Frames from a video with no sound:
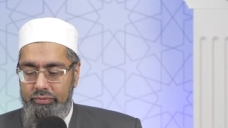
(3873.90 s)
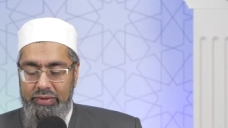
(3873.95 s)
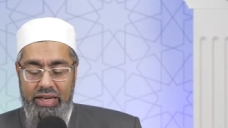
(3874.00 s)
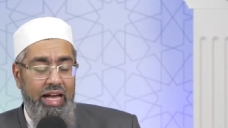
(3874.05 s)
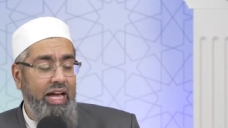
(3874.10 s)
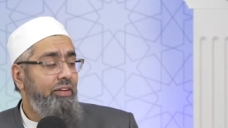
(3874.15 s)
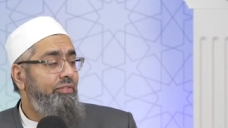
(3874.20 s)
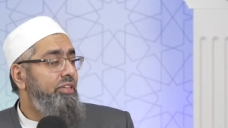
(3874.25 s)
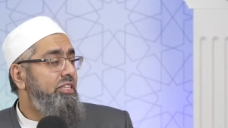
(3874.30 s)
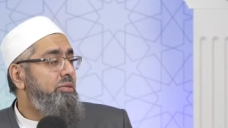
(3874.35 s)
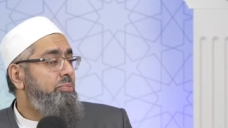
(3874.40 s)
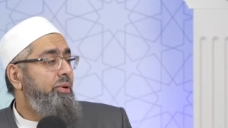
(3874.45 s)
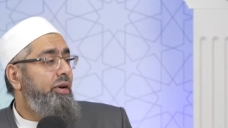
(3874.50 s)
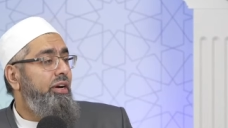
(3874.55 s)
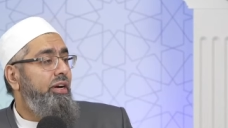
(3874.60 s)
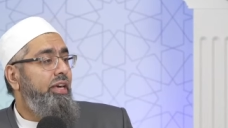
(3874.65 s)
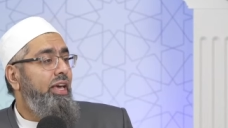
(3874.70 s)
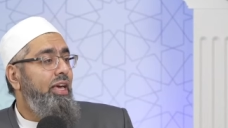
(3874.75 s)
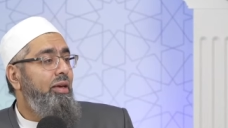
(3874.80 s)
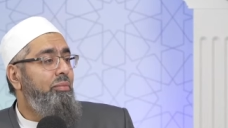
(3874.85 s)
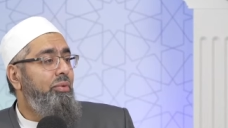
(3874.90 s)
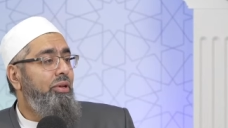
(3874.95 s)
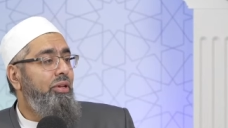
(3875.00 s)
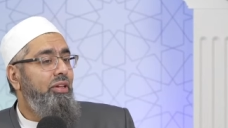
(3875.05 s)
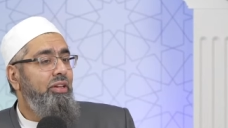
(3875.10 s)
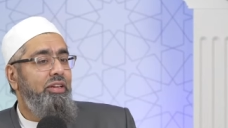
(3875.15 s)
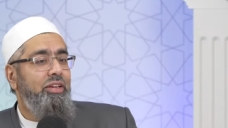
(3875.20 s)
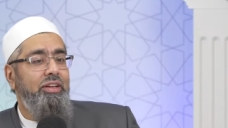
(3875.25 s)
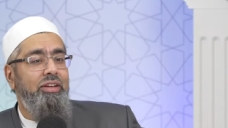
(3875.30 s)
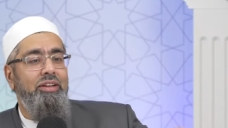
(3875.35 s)
I have a spare
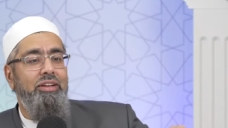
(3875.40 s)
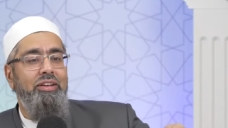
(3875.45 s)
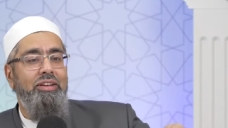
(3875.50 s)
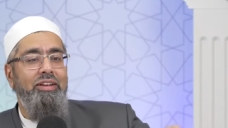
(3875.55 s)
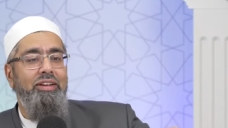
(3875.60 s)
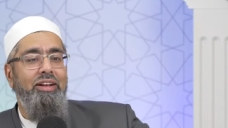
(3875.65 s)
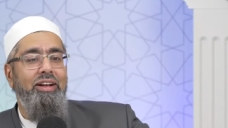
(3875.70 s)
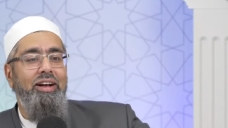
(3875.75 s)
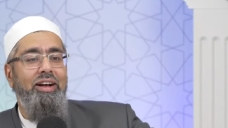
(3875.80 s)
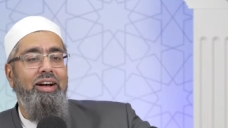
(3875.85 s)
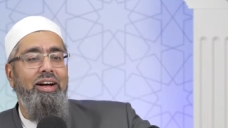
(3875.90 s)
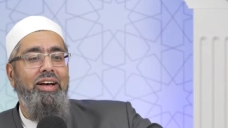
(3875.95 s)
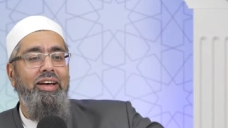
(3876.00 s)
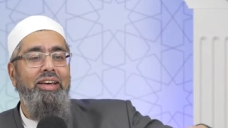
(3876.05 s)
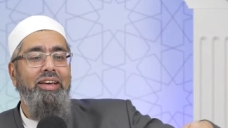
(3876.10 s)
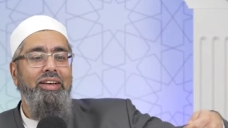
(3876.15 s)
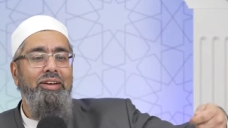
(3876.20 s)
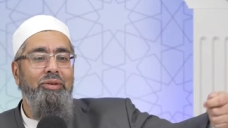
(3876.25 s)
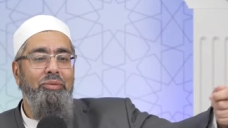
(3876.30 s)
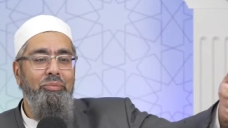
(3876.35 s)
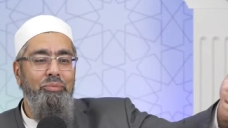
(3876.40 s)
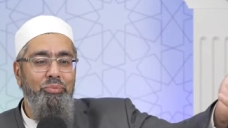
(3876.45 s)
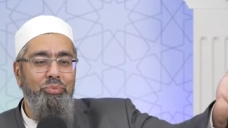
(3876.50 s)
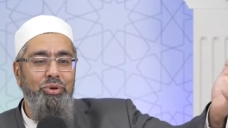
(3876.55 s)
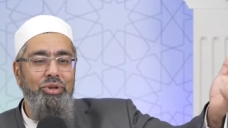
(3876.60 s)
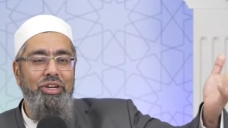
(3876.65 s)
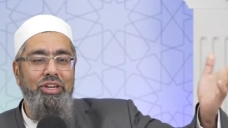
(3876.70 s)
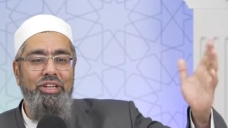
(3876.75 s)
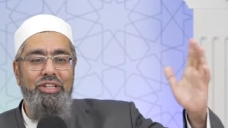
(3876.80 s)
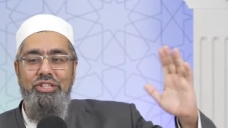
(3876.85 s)
cable, I
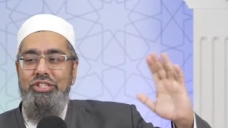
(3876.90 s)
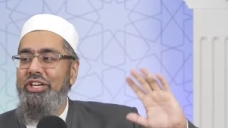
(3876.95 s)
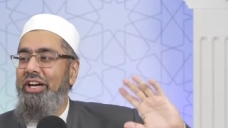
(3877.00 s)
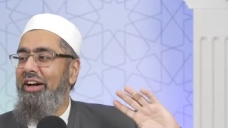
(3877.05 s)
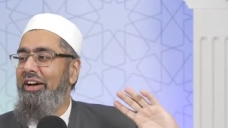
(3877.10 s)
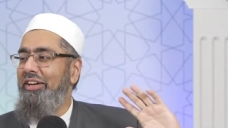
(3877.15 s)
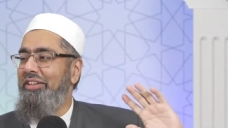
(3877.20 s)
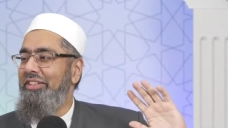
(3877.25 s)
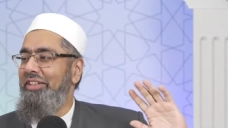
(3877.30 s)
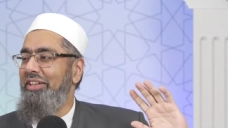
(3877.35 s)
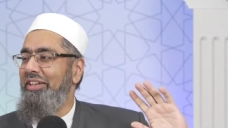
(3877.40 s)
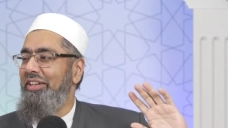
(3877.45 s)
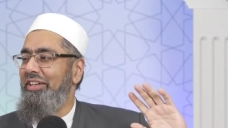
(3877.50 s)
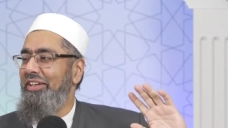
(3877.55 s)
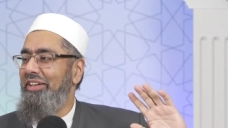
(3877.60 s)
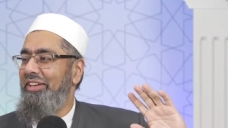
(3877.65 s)
put it in charity.